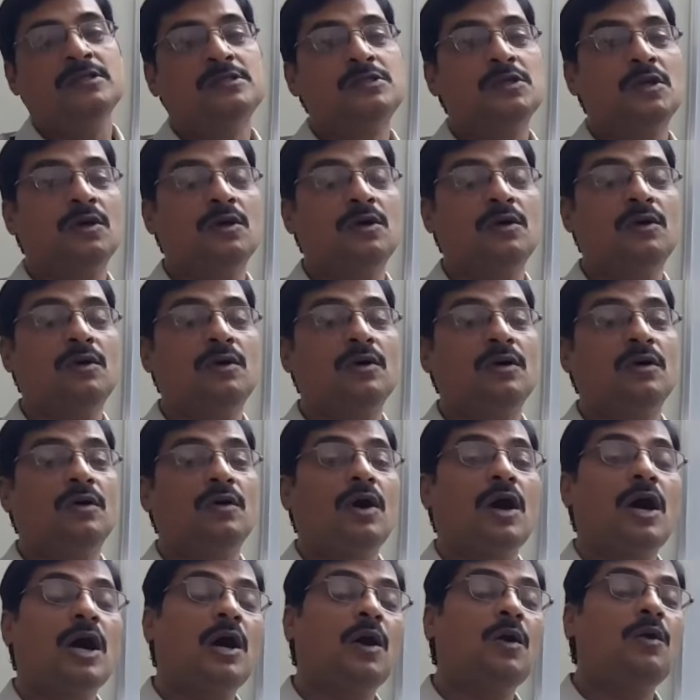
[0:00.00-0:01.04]
So
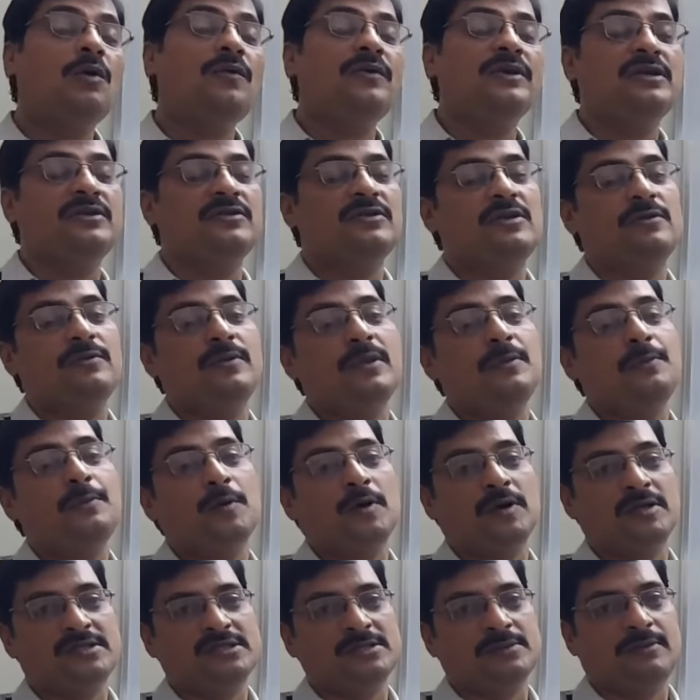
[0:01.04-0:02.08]
how it will be
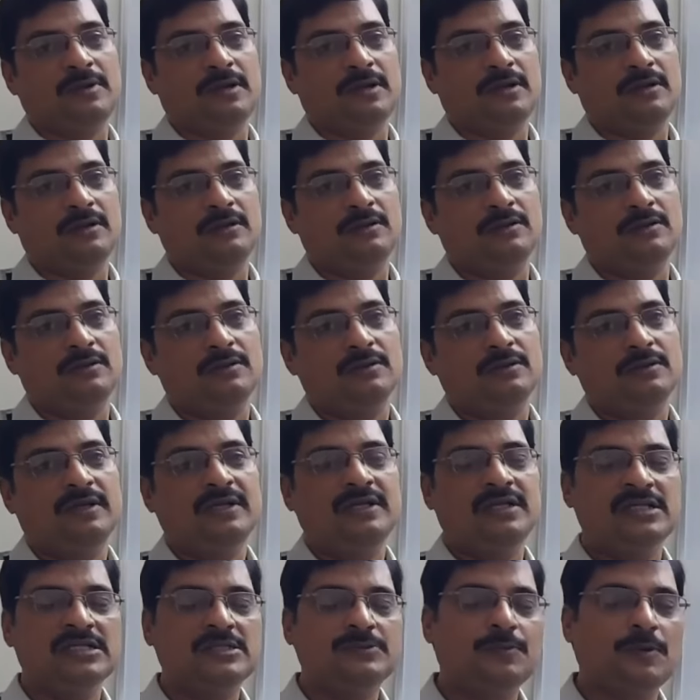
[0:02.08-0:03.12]
possible?
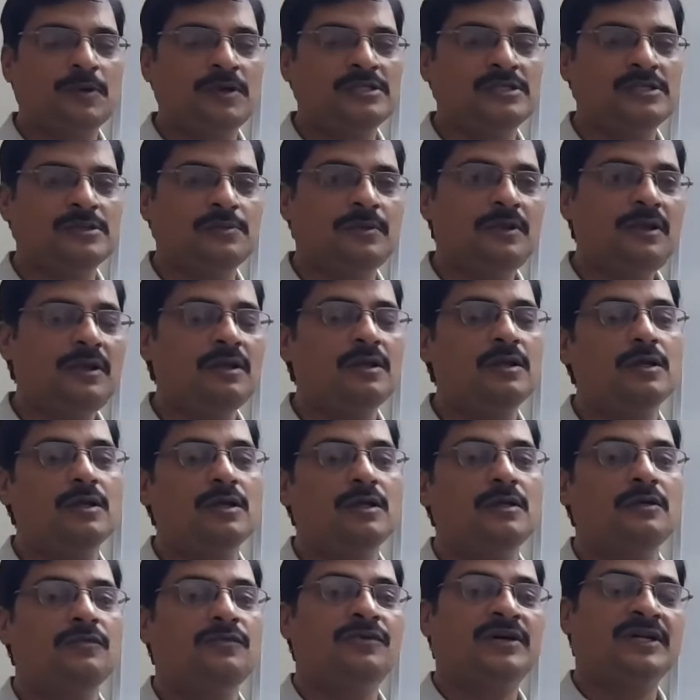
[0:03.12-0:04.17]
It is possible
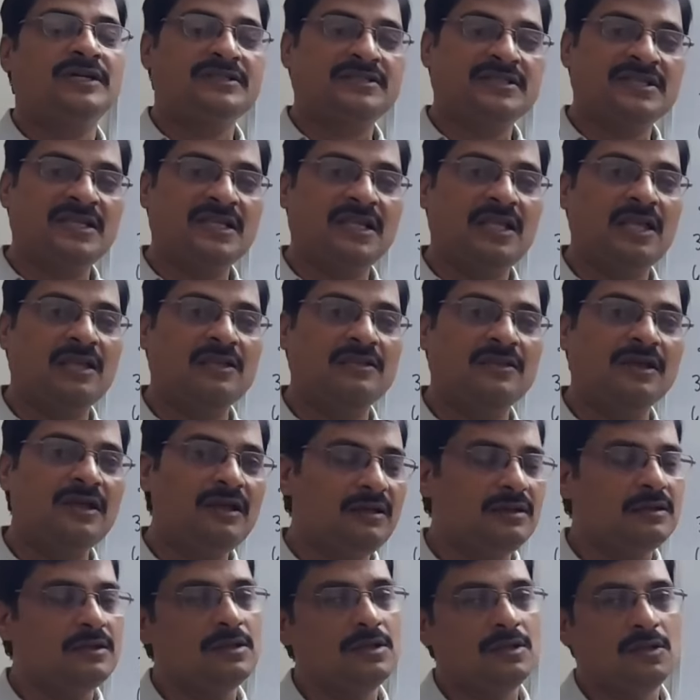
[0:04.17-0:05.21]
for drinking
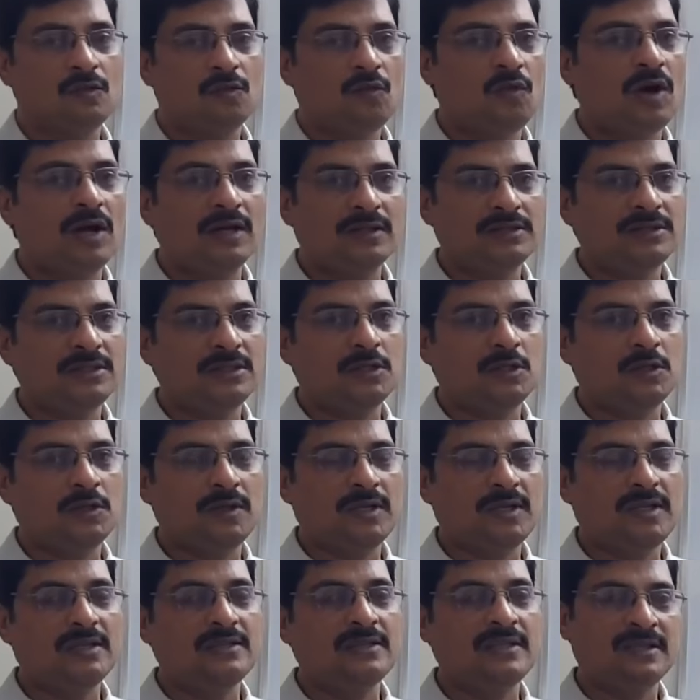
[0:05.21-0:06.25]
the water
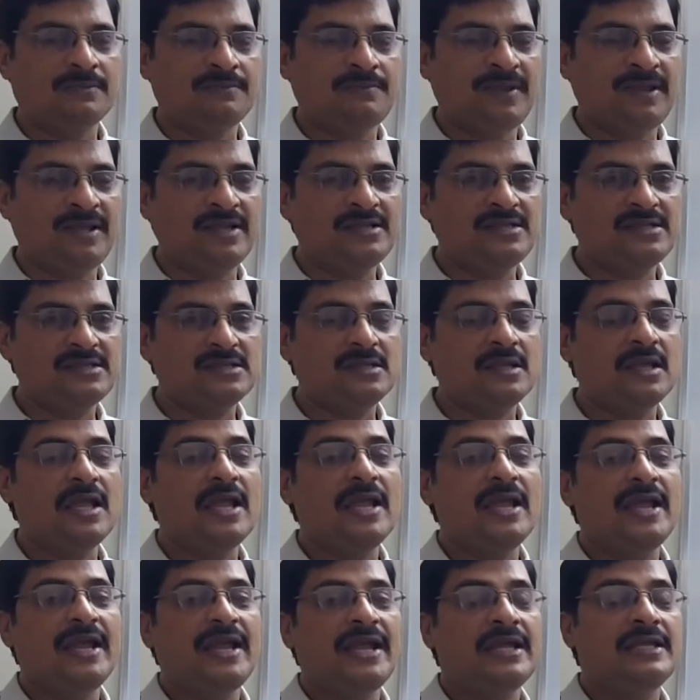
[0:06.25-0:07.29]
only. That means
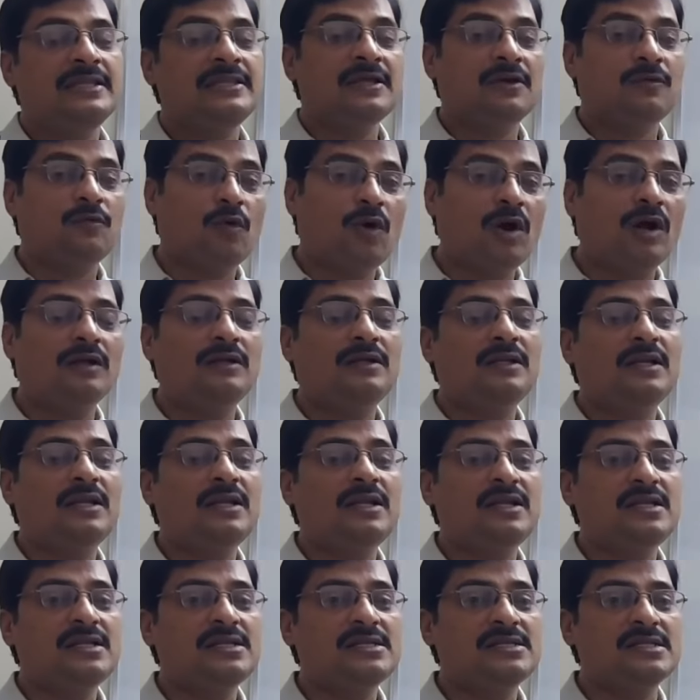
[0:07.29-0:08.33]
the water
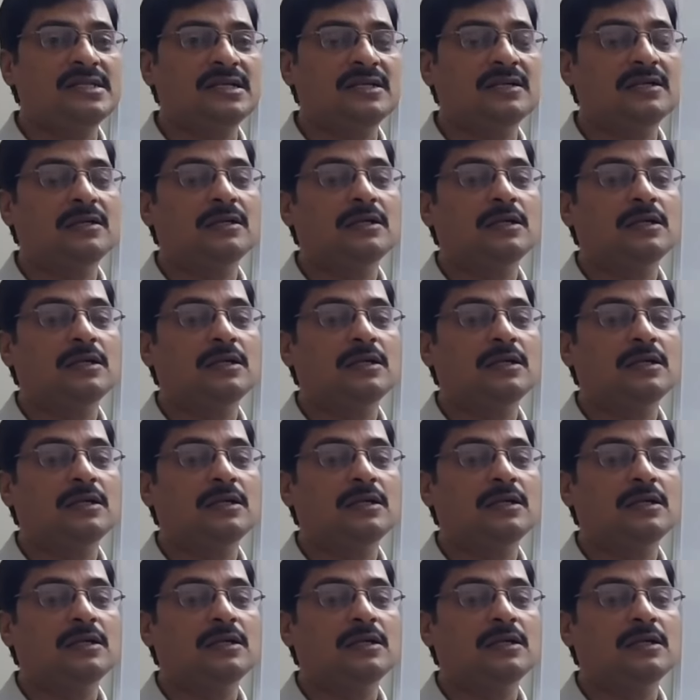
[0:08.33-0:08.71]
is